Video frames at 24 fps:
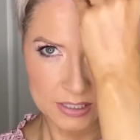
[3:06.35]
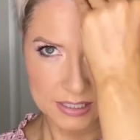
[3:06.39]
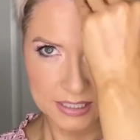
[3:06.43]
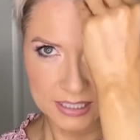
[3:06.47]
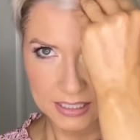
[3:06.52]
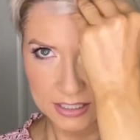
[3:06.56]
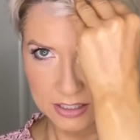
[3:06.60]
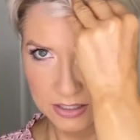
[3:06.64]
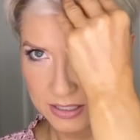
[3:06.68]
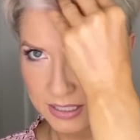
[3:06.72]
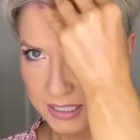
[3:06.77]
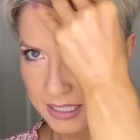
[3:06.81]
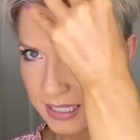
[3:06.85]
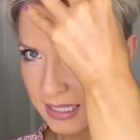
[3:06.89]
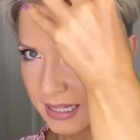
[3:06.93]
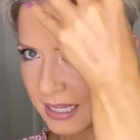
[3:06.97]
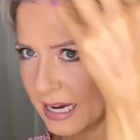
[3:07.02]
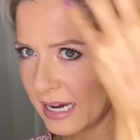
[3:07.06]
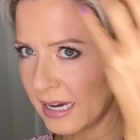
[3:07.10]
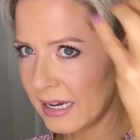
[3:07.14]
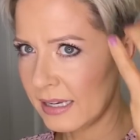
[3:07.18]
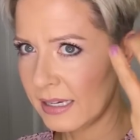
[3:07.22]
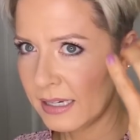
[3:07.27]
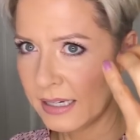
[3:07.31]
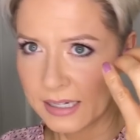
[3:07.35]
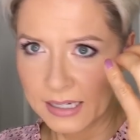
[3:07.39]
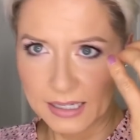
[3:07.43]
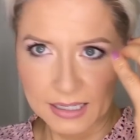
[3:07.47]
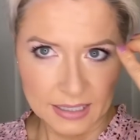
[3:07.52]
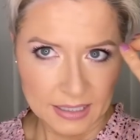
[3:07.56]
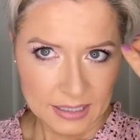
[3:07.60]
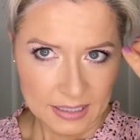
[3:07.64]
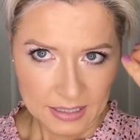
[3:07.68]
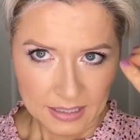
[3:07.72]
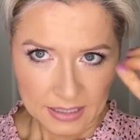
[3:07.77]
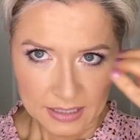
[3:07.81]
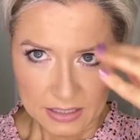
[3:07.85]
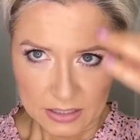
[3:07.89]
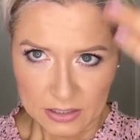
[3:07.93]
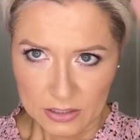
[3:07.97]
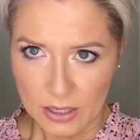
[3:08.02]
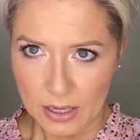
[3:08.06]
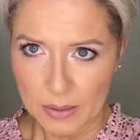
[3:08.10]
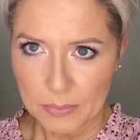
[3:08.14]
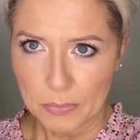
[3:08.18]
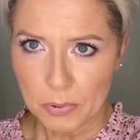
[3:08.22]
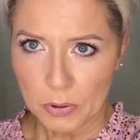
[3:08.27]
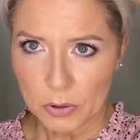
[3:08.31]
Did you see that? So
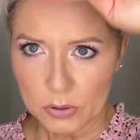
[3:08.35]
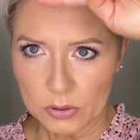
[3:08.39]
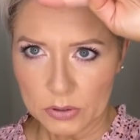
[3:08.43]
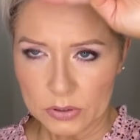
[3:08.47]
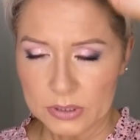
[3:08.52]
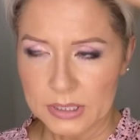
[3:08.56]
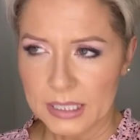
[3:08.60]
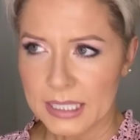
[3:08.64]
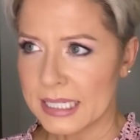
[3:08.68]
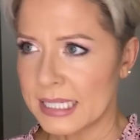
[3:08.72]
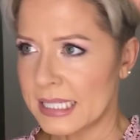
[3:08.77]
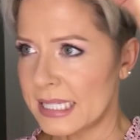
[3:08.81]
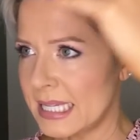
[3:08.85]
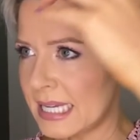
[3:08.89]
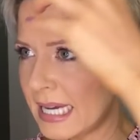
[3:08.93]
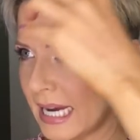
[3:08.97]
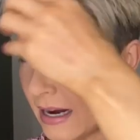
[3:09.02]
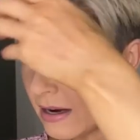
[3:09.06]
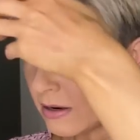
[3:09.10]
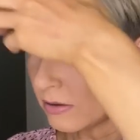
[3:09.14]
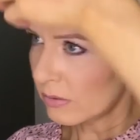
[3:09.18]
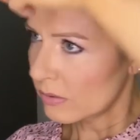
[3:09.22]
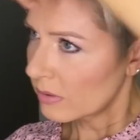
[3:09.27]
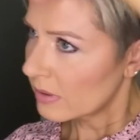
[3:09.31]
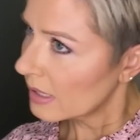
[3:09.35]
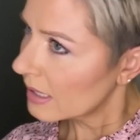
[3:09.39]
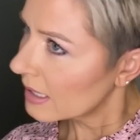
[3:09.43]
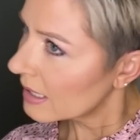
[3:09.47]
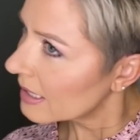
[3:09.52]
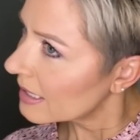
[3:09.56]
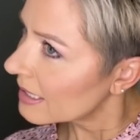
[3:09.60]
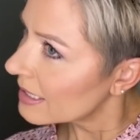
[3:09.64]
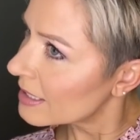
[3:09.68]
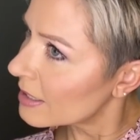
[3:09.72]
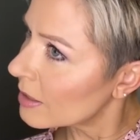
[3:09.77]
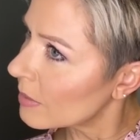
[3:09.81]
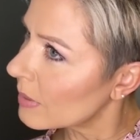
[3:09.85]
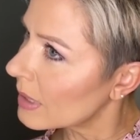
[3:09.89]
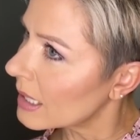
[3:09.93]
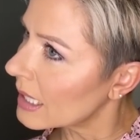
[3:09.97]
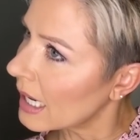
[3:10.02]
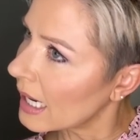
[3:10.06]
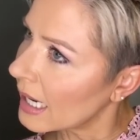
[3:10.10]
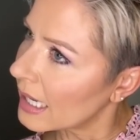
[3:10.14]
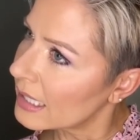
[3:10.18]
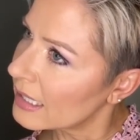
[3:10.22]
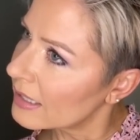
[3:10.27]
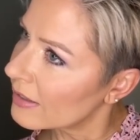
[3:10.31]
I pulled it down, so it
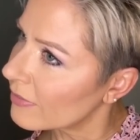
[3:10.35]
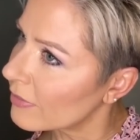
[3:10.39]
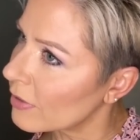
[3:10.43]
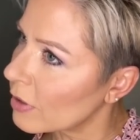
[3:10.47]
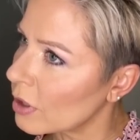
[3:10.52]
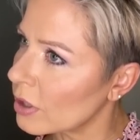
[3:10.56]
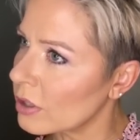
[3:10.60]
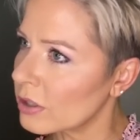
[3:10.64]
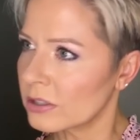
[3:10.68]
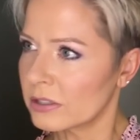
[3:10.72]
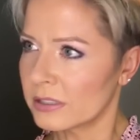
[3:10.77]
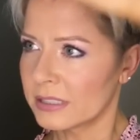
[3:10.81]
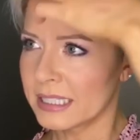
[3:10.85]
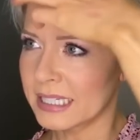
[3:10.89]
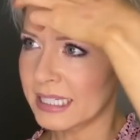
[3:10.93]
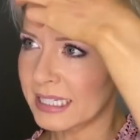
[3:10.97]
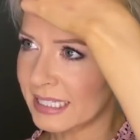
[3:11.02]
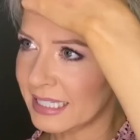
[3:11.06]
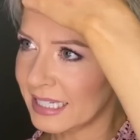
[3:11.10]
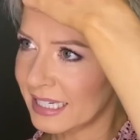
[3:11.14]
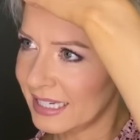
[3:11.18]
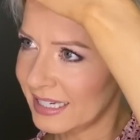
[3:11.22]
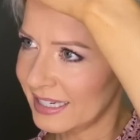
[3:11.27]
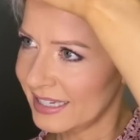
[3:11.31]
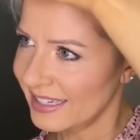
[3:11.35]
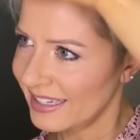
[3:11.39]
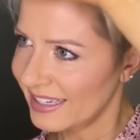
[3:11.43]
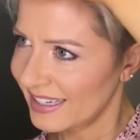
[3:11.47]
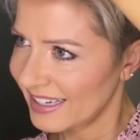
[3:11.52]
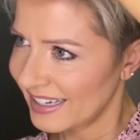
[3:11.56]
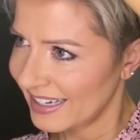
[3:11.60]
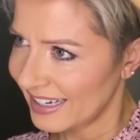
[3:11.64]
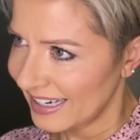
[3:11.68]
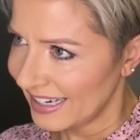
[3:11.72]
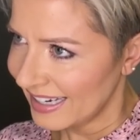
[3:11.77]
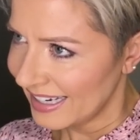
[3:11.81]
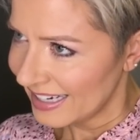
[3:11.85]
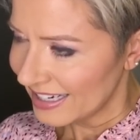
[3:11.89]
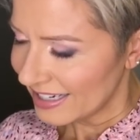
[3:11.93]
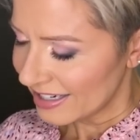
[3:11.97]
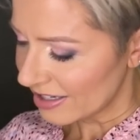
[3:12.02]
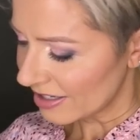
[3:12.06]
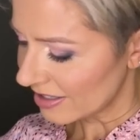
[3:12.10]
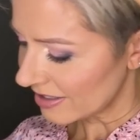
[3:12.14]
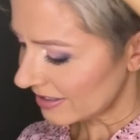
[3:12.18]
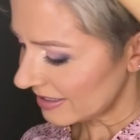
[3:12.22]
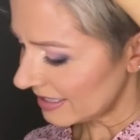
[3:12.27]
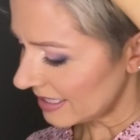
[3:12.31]
kind of curled it
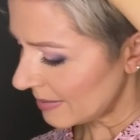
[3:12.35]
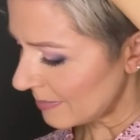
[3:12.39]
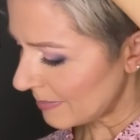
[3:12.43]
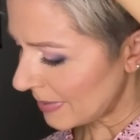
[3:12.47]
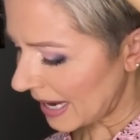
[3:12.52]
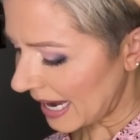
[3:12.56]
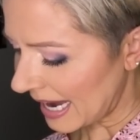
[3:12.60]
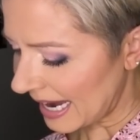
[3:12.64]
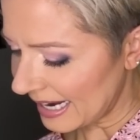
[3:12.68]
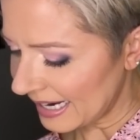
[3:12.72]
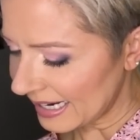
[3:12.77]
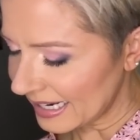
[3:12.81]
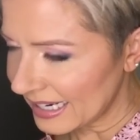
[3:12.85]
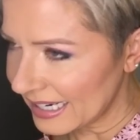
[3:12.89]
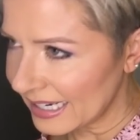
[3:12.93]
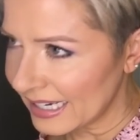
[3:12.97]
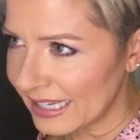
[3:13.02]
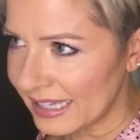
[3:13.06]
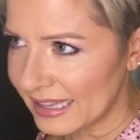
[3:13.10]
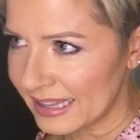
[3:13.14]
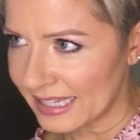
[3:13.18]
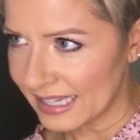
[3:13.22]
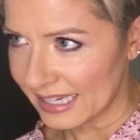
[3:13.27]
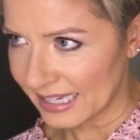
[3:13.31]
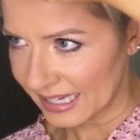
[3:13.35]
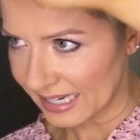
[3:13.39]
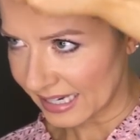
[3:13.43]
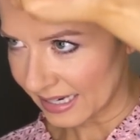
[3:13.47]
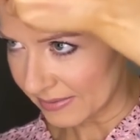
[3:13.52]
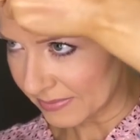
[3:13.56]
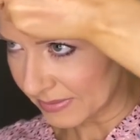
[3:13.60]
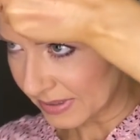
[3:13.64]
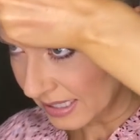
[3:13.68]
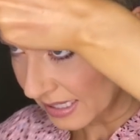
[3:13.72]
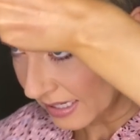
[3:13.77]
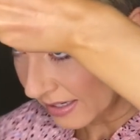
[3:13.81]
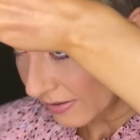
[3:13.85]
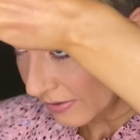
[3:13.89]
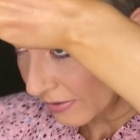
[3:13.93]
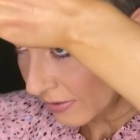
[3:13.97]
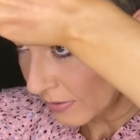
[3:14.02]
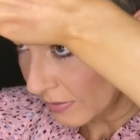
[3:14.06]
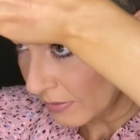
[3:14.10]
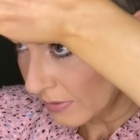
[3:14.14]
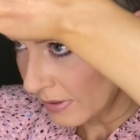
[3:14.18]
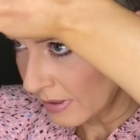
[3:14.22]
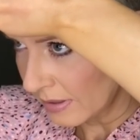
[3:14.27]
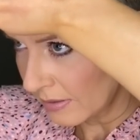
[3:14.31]
back, and then I'm going to go
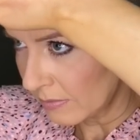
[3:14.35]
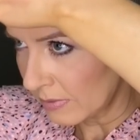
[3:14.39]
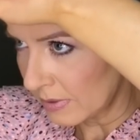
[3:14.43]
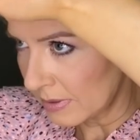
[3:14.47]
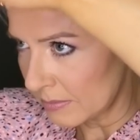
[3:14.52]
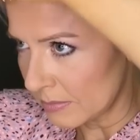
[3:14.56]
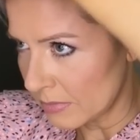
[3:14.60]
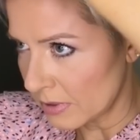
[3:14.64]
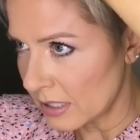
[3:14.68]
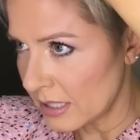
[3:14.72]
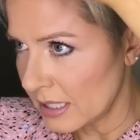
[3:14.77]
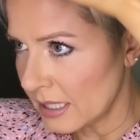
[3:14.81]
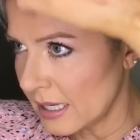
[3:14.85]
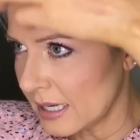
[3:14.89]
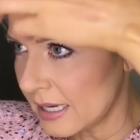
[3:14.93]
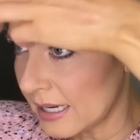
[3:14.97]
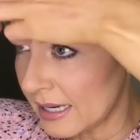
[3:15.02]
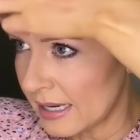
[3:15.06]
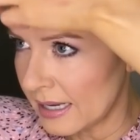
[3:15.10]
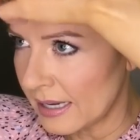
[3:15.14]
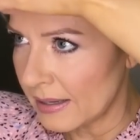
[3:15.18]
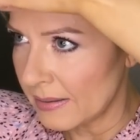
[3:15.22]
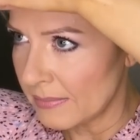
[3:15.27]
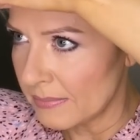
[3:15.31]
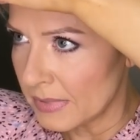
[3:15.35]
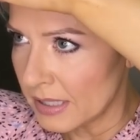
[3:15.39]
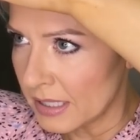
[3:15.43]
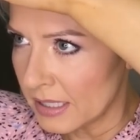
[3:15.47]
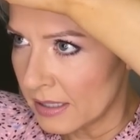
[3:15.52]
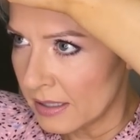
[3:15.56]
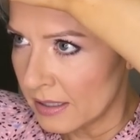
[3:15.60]
through it one more time.